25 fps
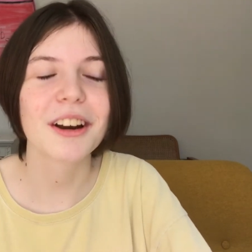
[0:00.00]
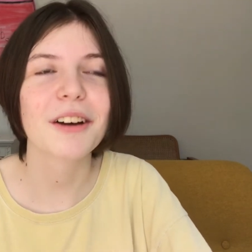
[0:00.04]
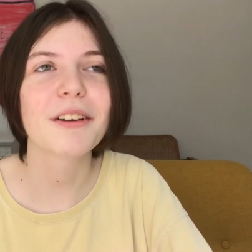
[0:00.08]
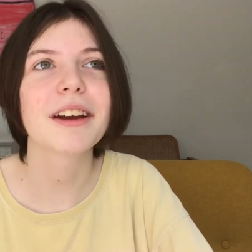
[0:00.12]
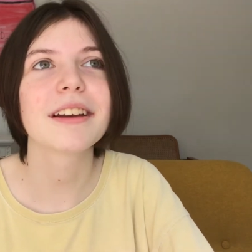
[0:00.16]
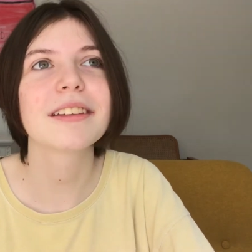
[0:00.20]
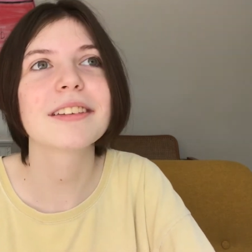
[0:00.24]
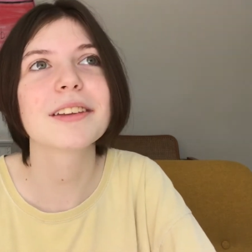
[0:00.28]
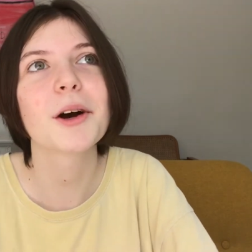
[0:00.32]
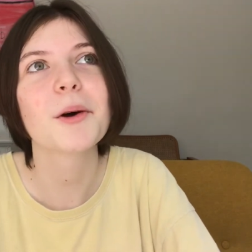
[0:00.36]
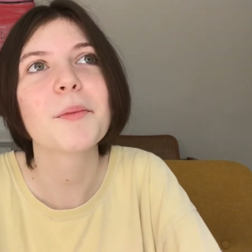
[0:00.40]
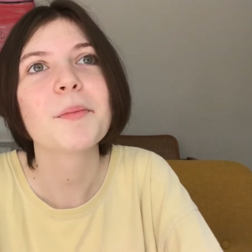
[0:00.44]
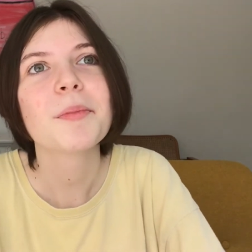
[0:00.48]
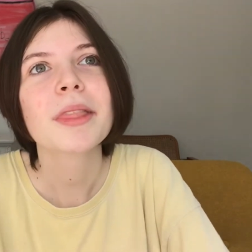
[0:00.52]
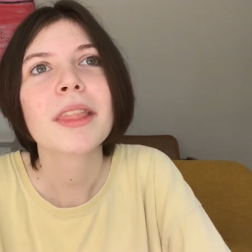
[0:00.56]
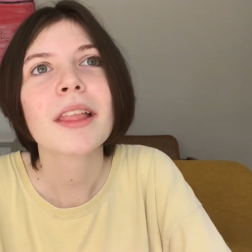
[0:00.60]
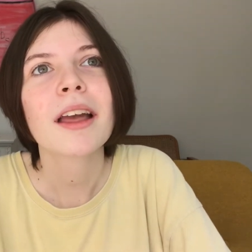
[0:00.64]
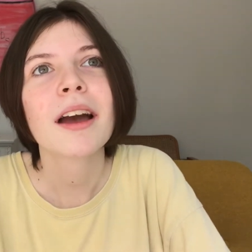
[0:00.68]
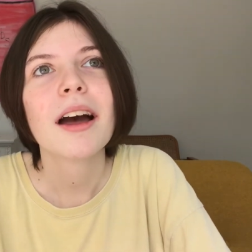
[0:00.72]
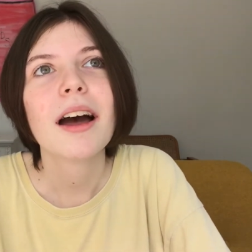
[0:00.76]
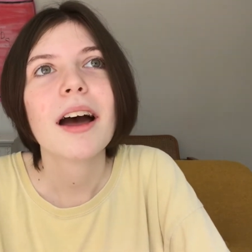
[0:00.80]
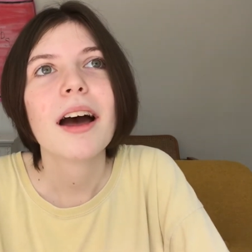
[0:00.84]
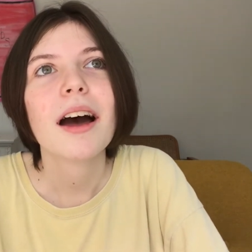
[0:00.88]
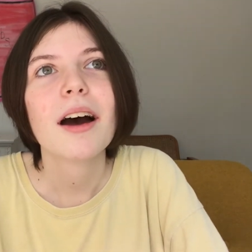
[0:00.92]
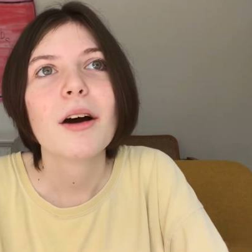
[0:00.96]
Okay, so
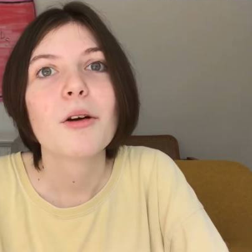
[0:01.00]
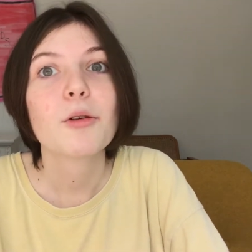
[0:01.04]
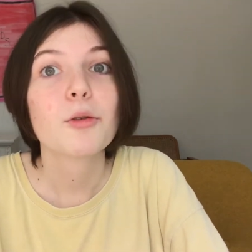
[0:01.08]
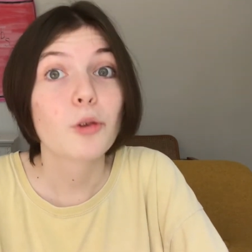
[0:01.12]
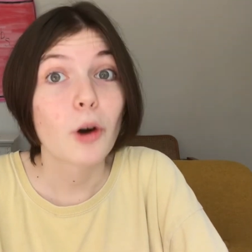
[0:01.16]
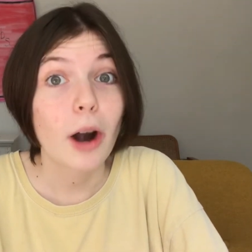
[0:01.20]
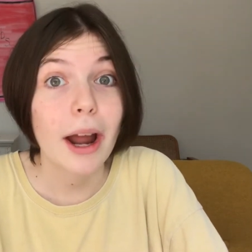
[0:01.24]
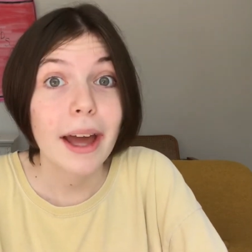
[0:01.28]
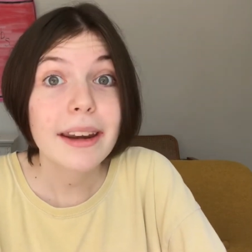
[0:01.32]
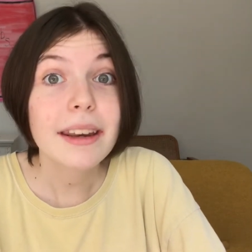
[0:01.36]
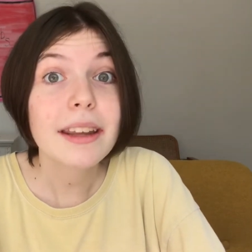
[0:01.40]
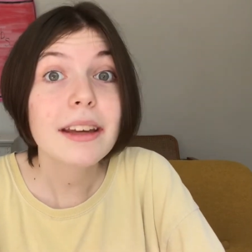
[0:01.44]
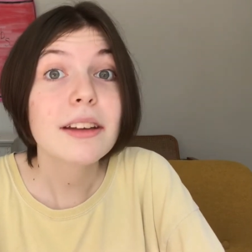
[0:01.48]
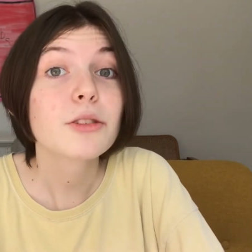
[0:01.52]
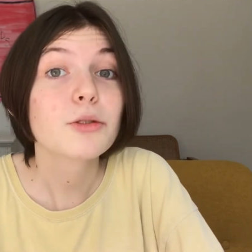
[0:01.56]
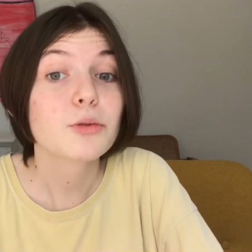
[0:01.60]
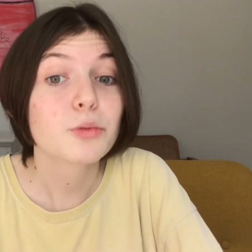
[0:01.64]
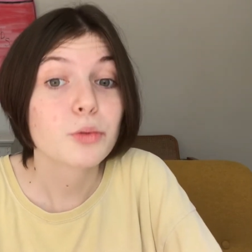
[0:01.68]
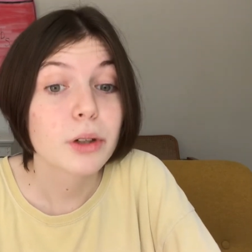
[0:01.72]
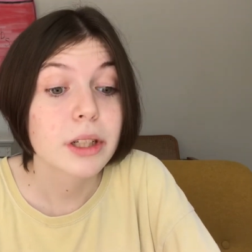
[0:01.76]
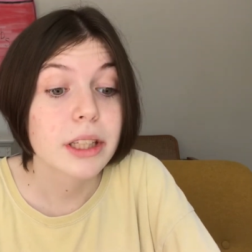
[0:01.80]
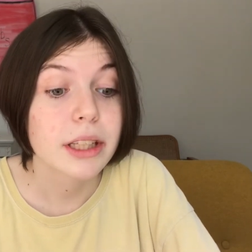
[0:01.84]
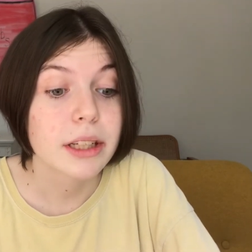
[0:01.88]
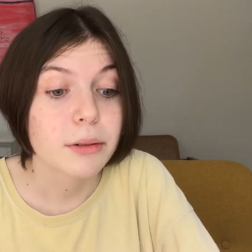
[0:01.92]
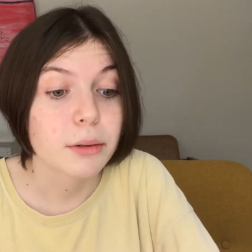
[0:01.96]
Red is
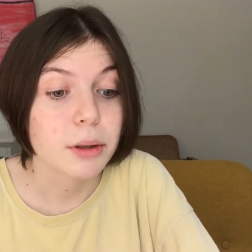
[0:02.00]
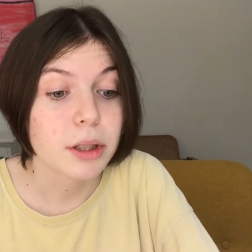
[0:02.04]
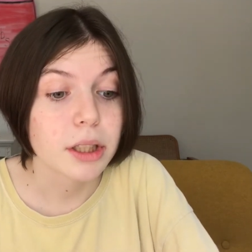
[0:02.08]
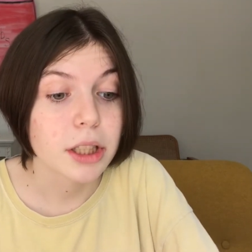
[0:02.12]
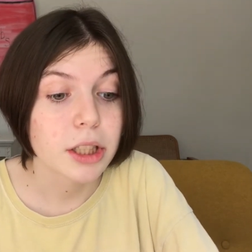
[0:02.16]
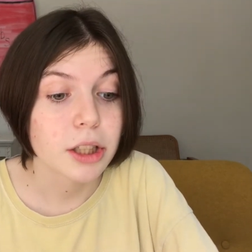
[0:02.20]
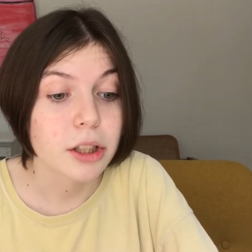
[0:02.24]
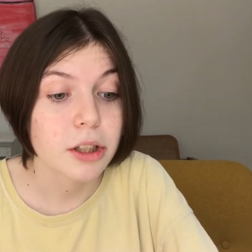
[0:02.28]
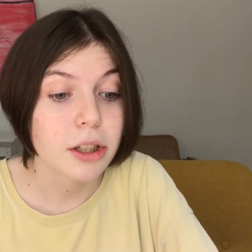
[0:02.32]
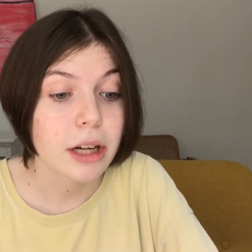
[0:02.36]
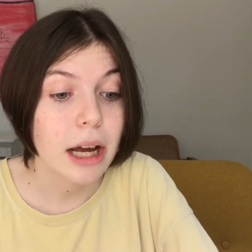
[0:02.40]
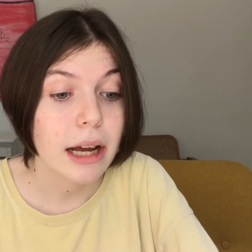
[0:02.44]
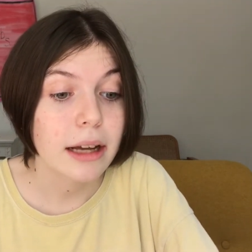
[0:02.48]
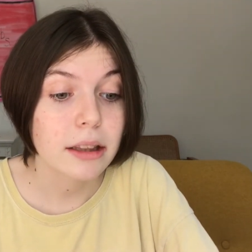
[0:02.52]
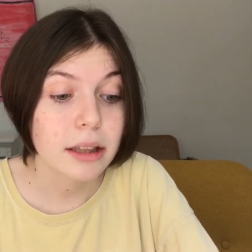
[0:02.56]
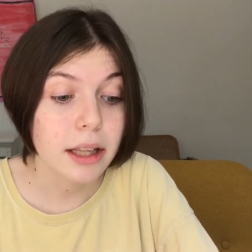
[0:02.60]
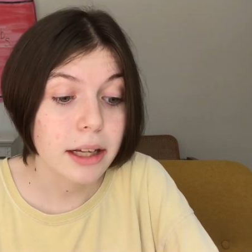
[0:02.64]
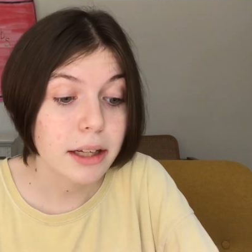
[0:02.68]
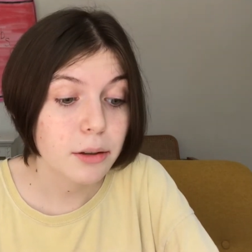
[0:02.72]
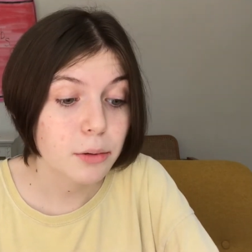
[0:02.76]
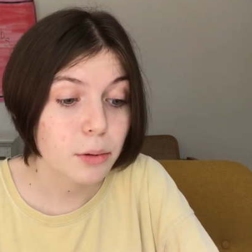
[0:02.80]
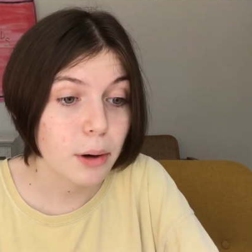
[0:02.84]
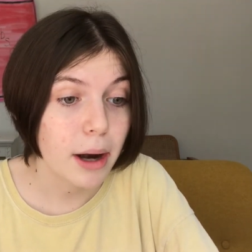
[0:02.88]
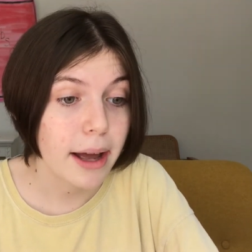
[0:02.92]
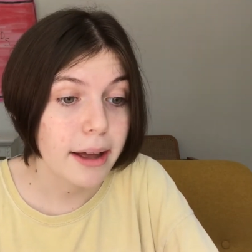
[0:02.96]
really, really good. I
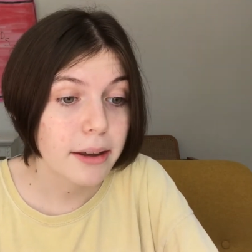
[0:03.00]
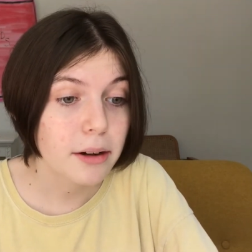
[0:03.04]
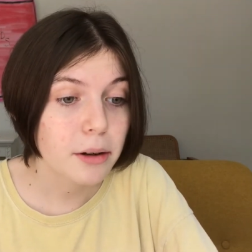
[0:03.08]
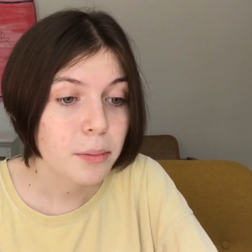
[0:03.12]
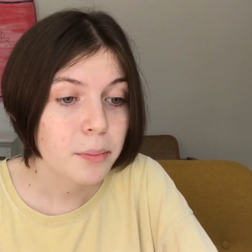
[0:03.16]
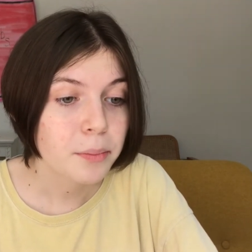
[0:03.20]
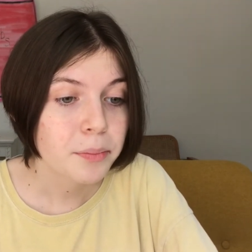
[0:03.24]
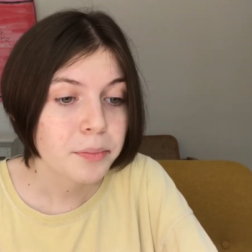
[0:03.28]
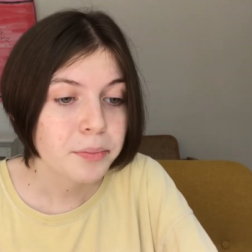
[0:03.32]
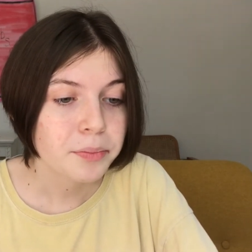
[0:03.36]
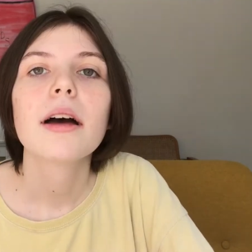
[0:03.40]
like Red.